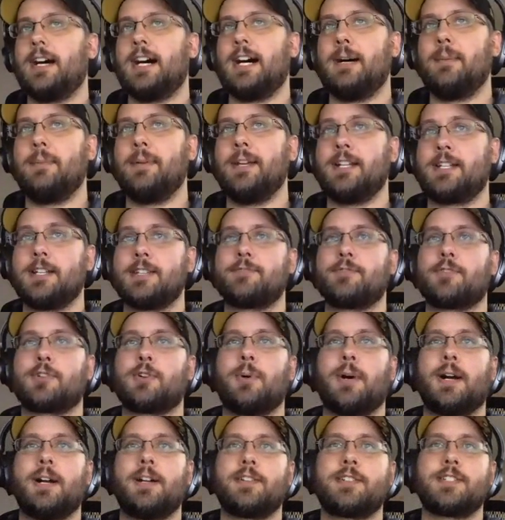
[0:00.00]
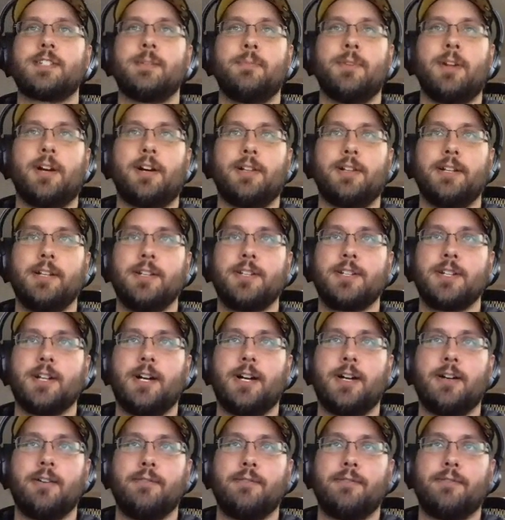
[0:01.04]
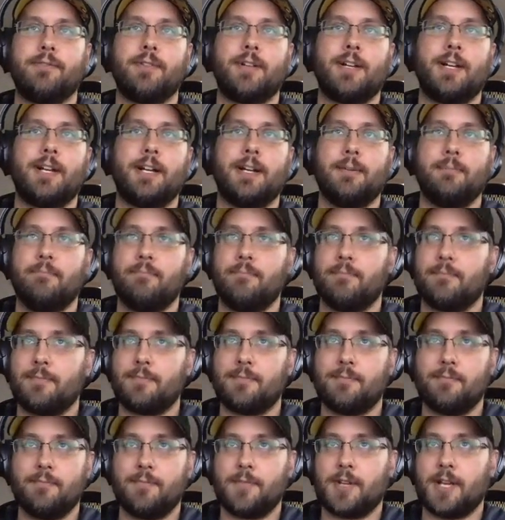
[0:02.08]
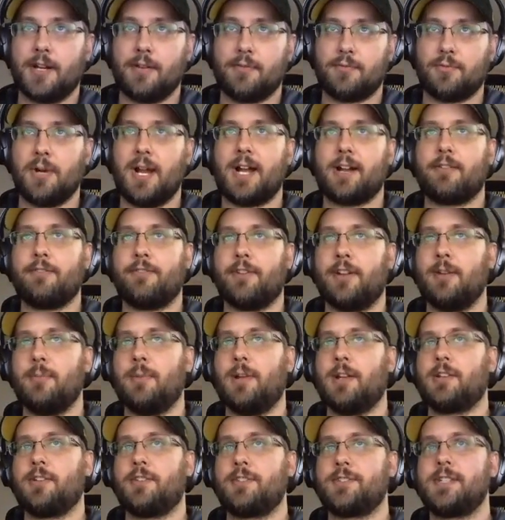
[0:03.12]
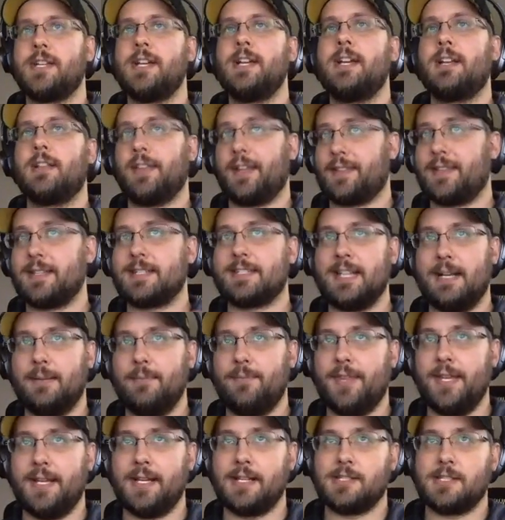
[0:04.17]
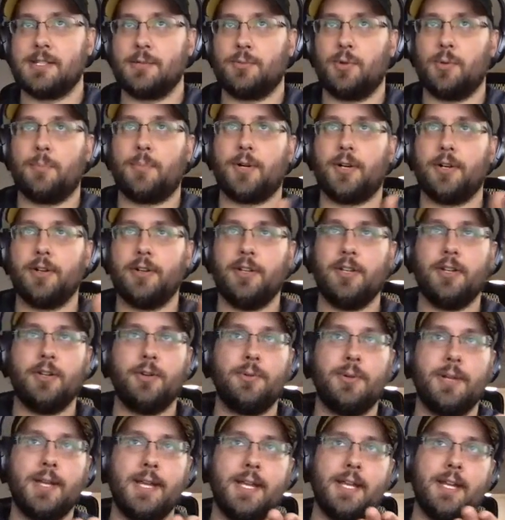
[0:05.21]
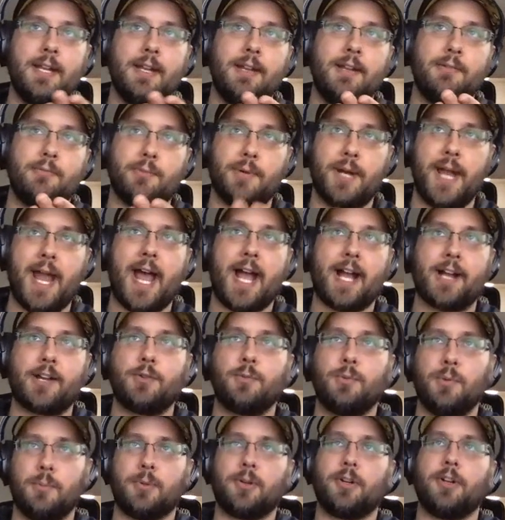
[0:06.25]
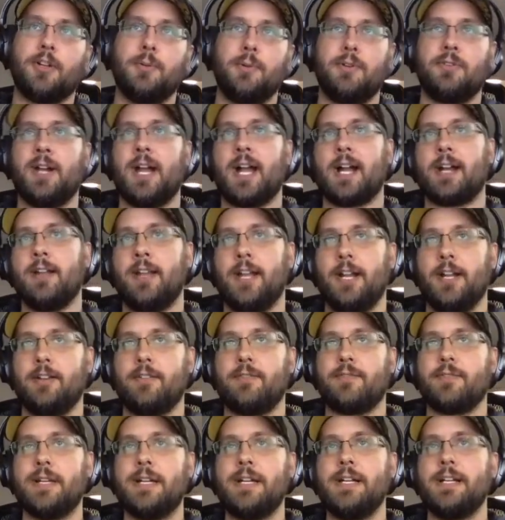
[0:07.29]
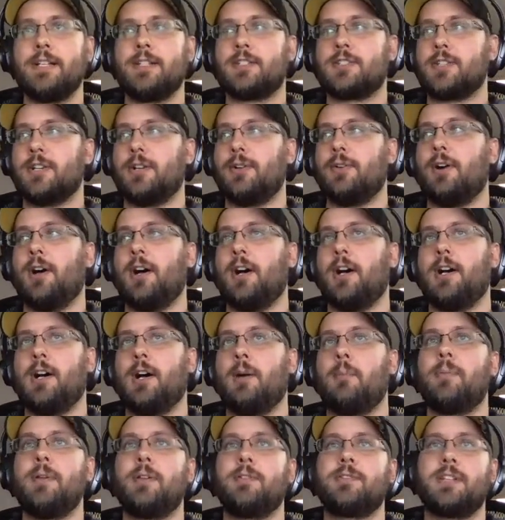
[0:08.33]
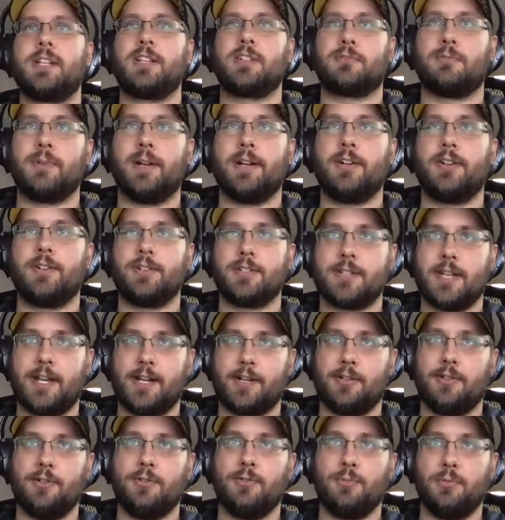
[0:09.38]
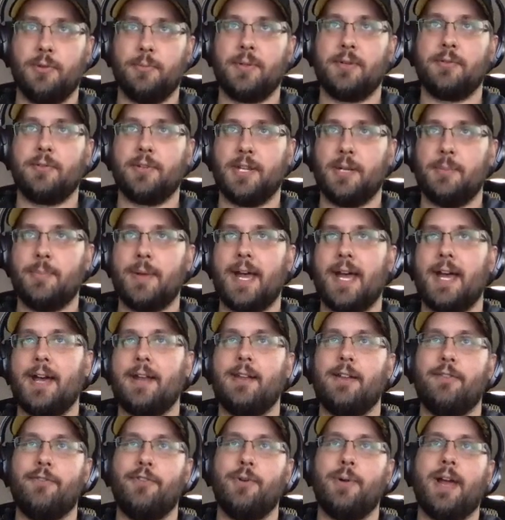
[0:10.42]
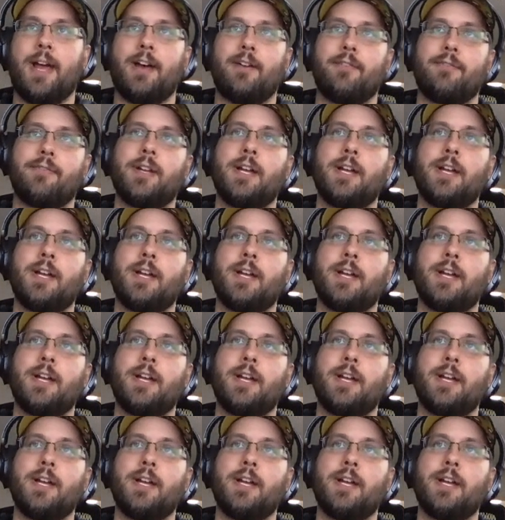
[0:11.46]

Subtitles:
It does require some knowledge of kind of React fundamentals, like the same things that will burn you in React will burn you in React Native. So abusing the render cycle will be really bad if you have